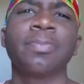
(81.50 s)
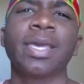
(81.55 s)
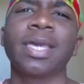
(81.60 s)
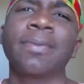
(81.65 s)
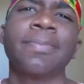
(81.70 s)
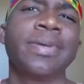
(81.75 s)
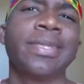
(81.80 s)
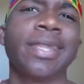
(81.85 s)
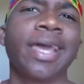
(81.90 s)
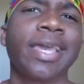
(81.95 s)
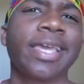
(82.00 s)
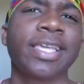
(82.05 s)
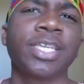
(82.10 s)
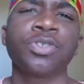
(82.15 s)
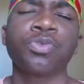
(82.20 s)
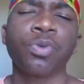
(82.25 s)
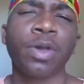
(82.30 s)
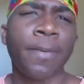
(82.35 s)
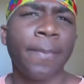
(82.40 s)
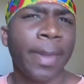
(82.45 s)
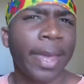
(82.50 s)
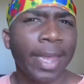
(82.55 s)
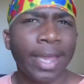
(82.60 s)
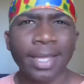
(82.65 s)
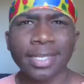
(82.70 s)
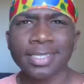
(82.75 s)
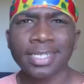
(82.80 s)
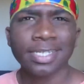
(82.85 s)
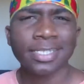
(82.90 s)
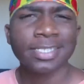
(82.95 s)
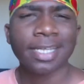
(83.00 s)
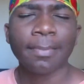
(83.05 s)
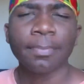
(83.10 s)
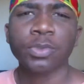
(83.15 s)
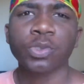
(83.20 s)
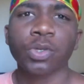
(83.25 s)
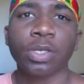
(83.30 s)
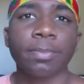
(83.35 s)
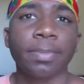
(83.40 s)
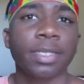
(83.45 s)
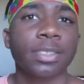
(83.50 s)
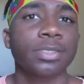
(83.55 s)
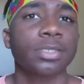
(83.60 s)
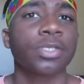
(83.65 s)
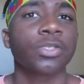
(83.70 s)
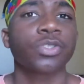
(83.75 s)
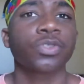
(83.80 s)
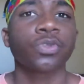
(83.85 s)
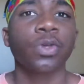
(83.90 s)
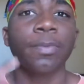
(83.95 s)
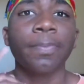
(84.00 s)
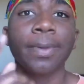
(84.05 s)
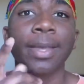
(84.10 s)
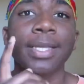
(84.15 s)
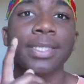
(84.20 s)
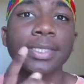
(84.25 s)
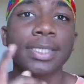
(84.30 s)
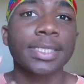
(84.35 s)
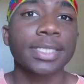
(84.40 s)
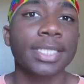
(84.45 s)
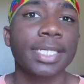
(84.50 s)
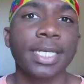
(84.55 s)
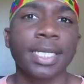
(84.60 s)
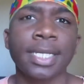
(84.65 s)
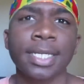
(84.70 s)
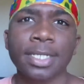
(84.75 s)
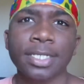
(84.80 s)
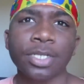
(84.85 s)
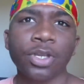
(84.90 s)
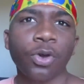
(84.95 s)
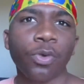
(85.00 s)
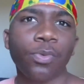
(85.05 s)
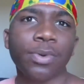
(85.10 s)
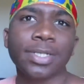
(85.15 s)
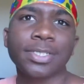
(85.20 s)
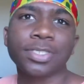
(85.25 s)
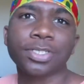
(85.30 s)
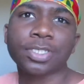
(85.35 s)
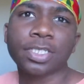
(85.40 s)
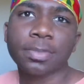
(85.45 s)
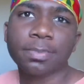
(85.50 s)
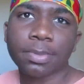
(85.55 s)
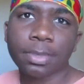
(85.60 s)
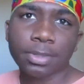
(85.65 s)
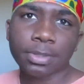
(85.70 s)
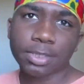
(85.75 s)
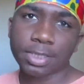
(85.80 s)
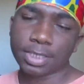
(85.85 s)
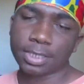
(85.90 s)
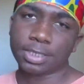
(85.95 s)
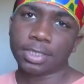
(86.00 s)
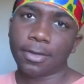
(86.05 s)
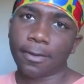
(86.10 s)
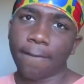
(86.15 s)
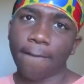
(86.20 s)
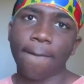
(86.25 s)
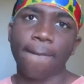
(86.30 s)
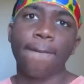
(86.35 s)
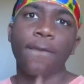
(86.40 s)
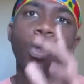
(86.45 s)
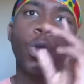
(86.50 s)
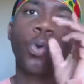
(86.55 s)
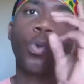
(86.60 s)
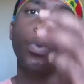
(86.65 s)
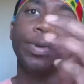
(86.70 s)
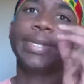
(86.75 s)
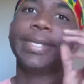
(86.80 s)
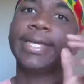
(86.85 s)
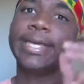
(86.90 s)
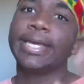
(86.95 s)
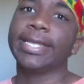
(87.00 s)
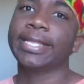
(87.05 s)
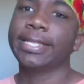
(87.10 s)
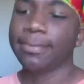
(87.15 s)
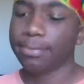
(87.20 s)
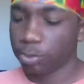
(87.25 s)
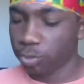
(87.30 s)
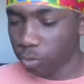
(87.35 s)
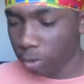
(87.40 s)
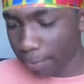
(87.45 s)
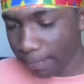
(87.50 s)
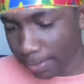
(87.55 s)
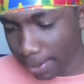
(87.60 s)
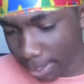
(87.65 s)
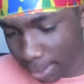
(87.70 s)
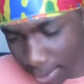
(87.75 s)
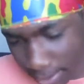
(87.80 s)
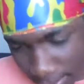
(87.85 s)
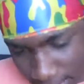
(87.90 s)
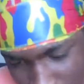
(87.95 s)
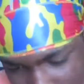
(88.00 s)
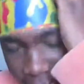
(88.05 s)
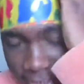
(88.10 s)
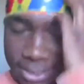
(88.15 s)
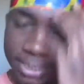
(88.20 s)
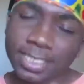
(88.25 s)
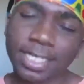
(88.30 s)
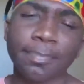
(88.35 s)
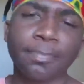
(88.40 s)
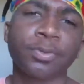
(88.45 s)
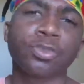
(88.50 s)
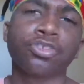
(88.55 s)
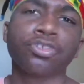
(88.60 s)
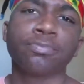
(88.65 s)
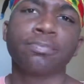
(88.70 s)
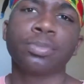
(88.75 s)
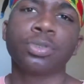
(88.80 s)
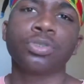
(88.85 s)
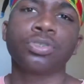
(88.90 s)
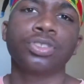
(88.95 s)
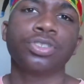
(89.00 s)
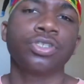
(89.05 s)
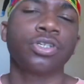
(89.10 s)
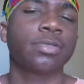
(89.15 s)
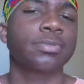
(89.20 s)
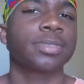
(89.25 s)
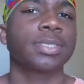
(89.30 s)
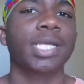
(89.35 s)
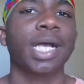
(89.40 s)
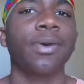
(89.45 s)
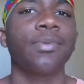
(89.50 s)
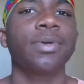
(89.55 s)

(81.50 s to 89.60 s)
It could be Nike sweatpants, any type of sweatpants. You know, sweatpants is good. You know, winter's approaching, so we need them sweatpants. Ugg slippers or boots, you know what I'm saying?